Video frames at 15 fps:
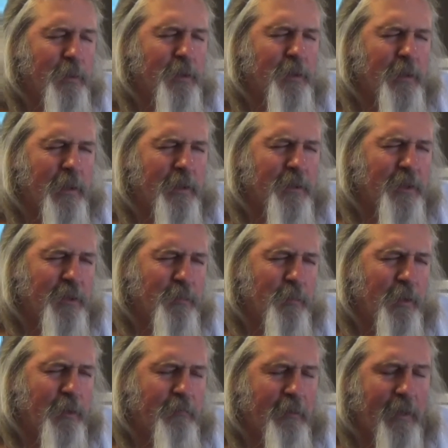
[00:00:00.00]
much nonsense
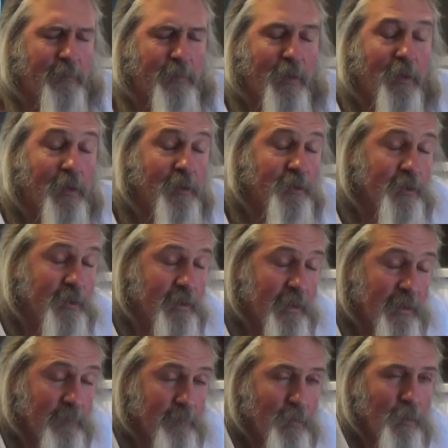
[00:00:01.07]
where grandpas are
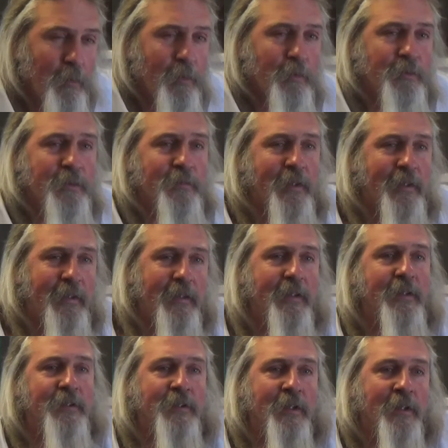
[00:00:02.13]
taking pornos of the
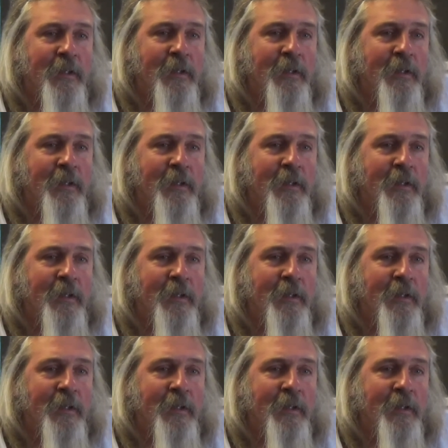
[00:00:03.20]
kids